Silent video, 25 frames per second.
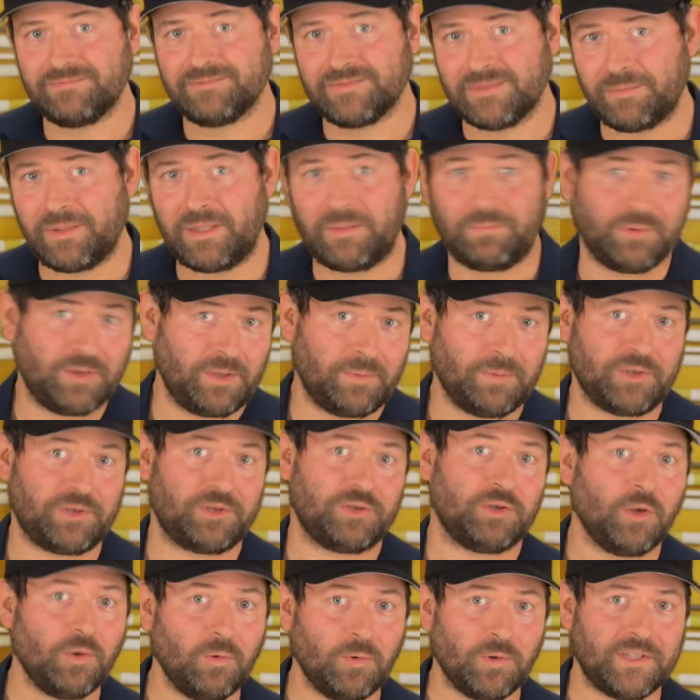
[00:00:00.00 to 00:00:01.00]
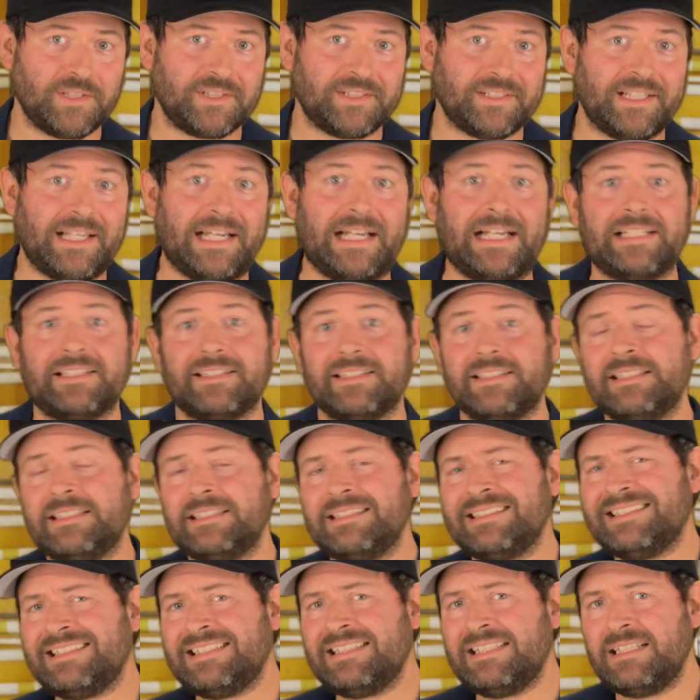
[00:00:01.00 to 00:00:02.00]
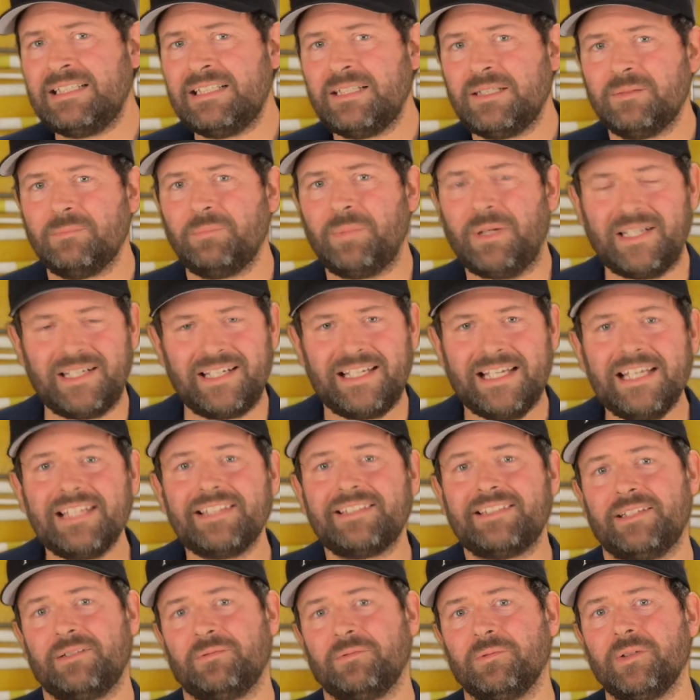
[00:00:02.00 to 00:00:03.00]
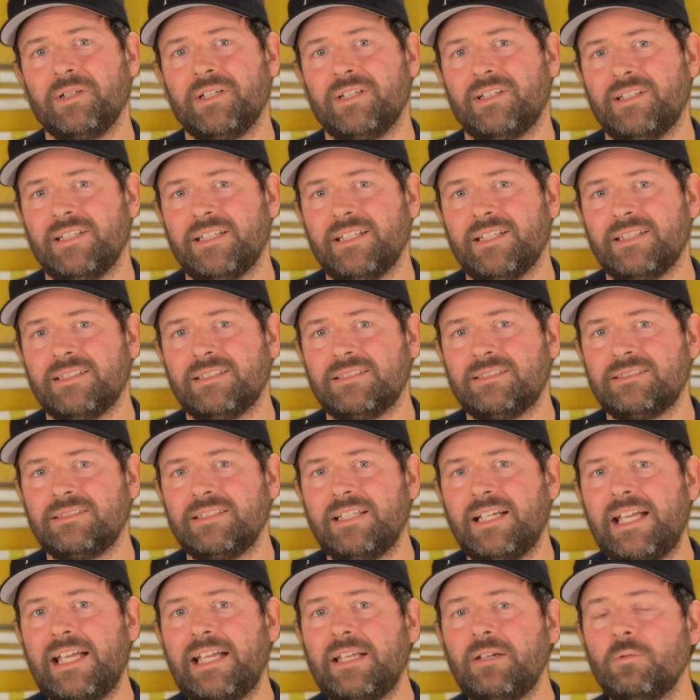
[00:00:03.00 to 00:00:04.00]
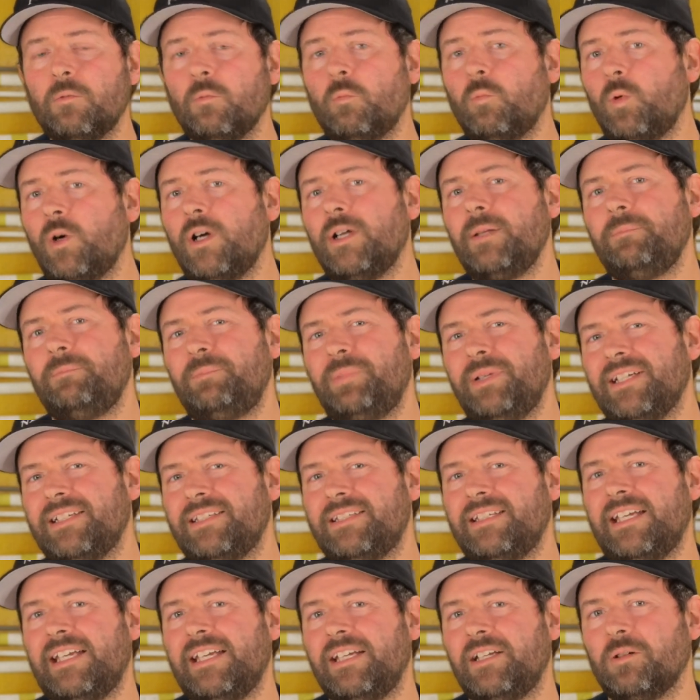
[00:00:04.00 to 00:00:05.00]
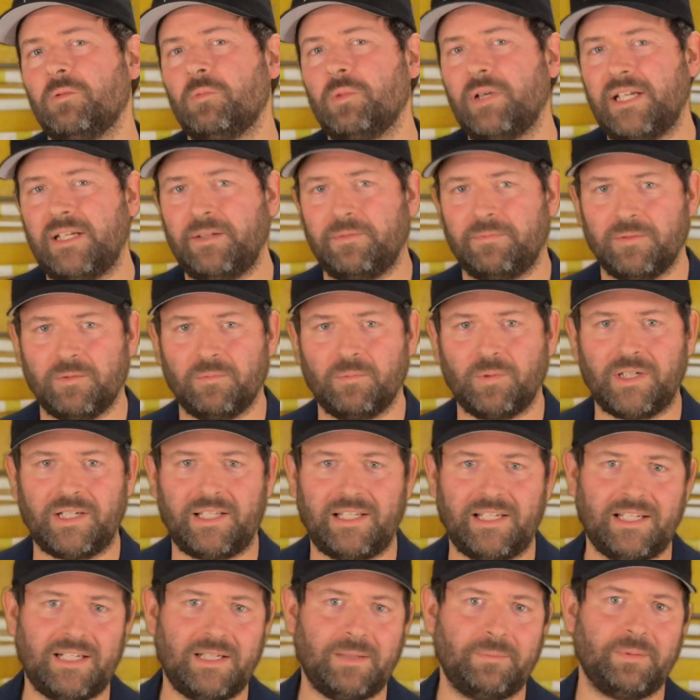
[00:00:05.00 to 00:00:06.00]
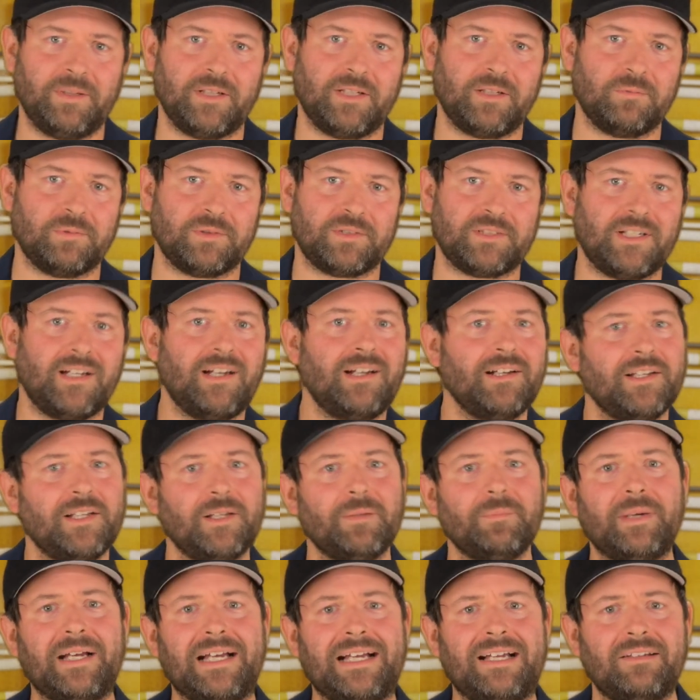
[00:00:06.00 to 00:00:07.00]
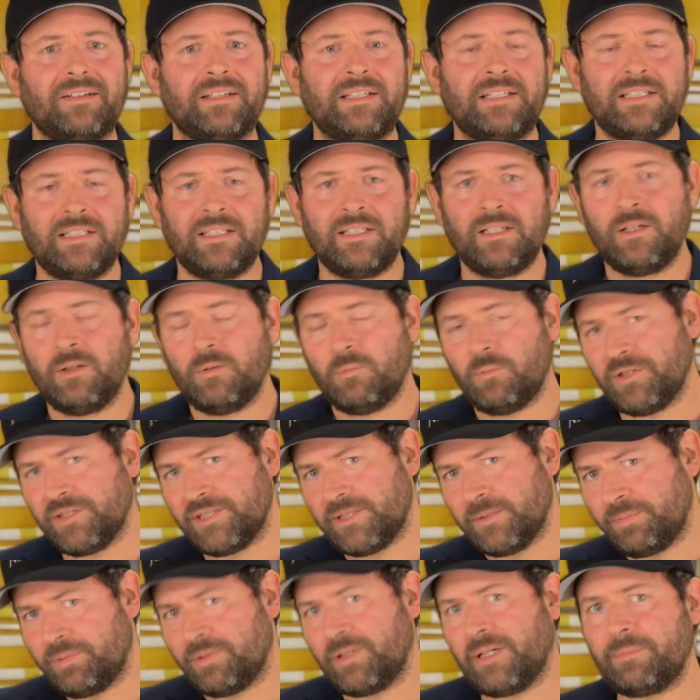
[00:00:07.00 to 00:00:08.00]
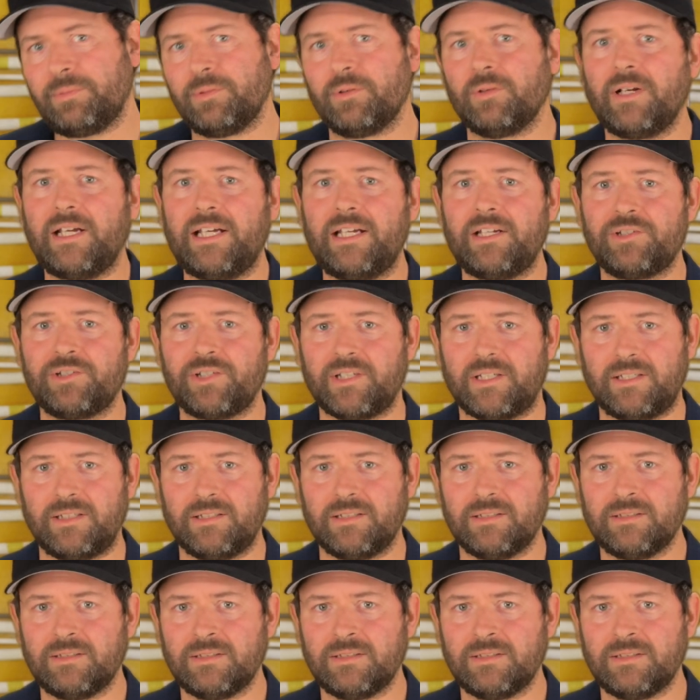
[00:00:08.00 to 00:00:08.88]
I mean, he pretty much told us that. But is it really? And one big takeaway from what Kenny Pickett was talking about was the preparation.